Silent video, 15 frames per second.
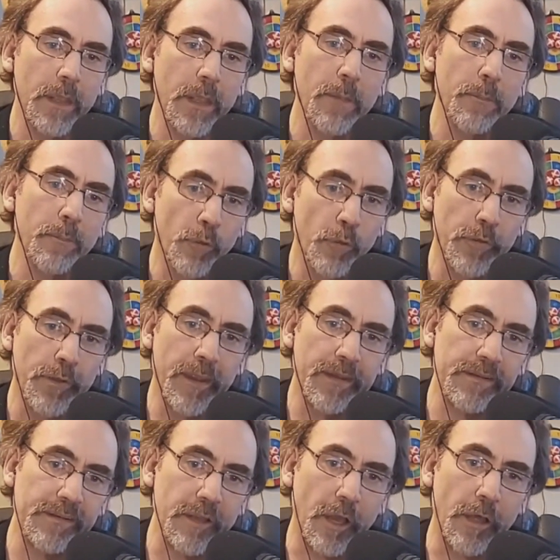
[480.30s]
pulled out
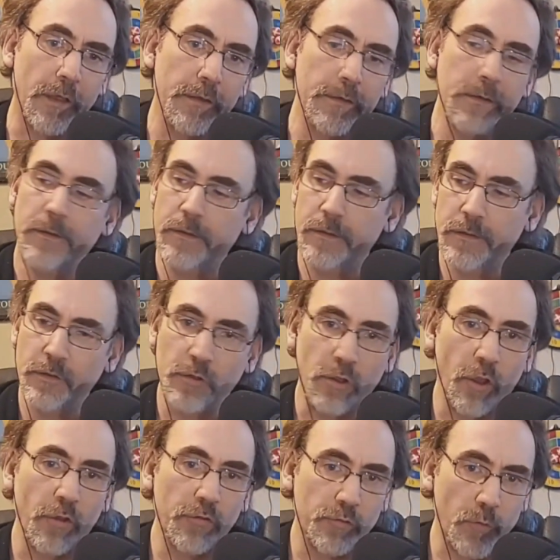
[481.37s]
his gun,
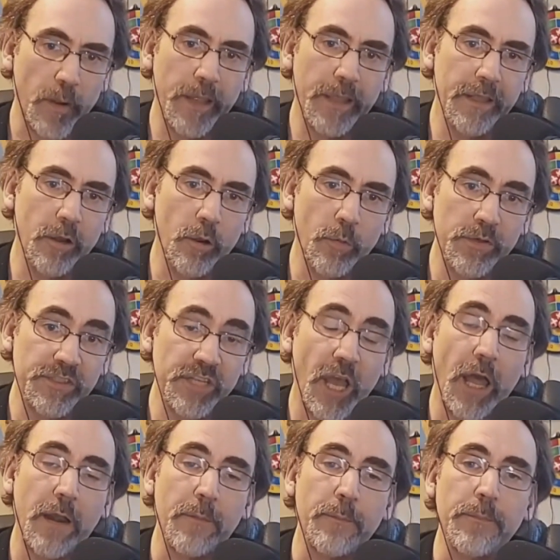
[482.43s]
close range, you know, and
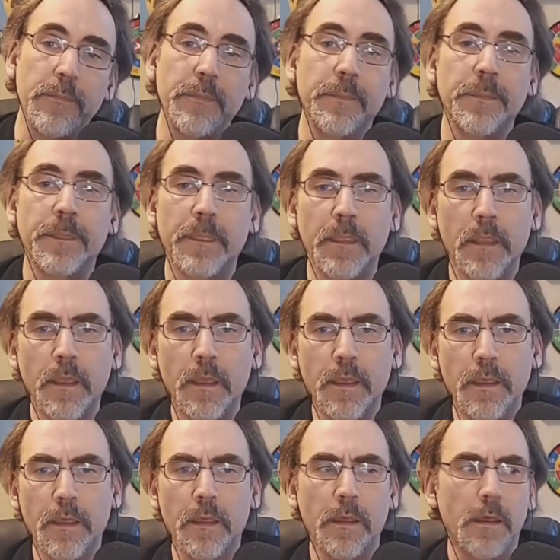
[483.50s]
shot him.
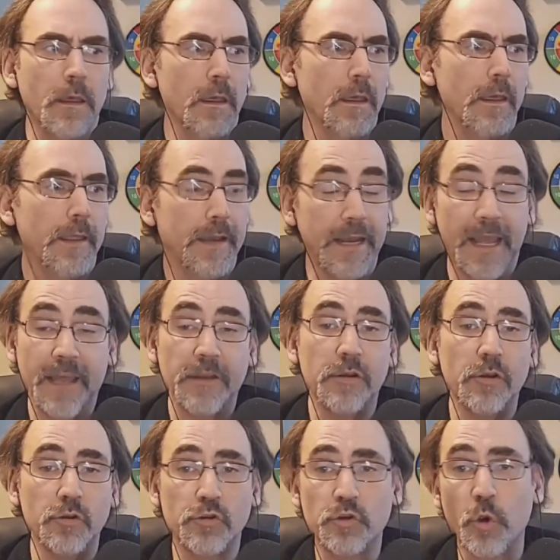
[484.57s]
And he had
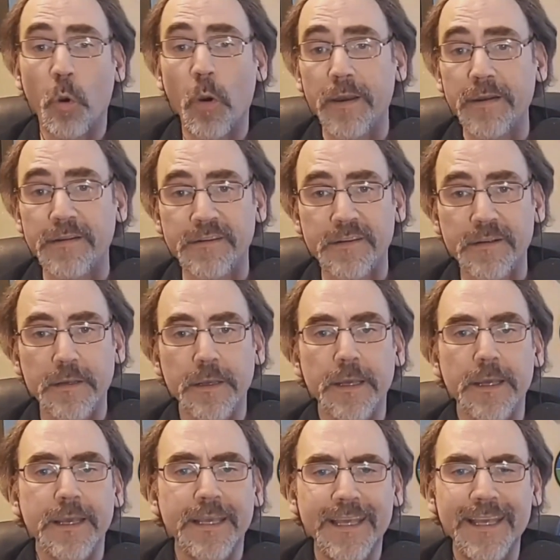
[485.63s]
no choice.
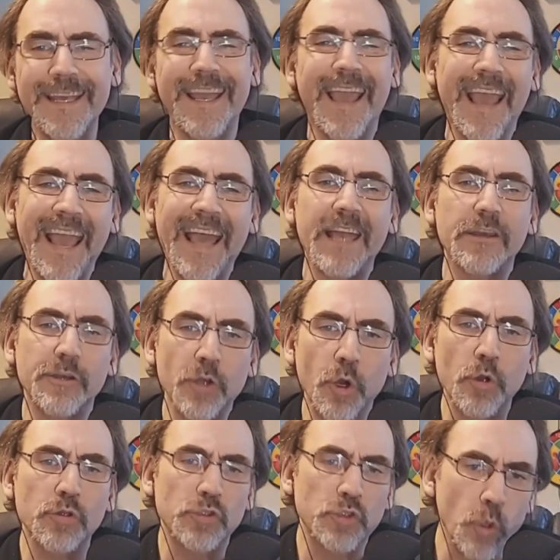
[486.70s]
He had
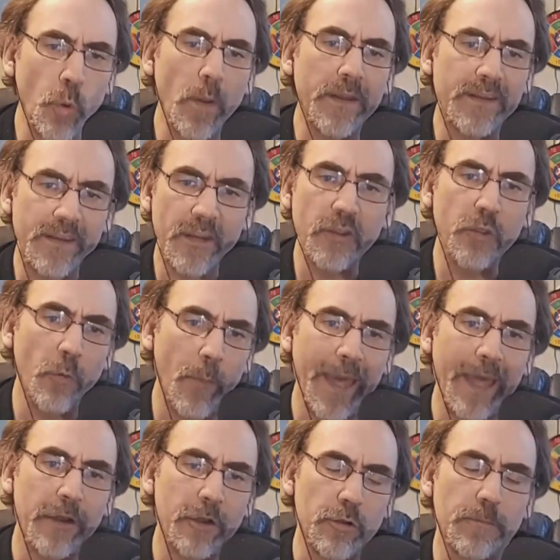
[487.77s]
no choice in the matter.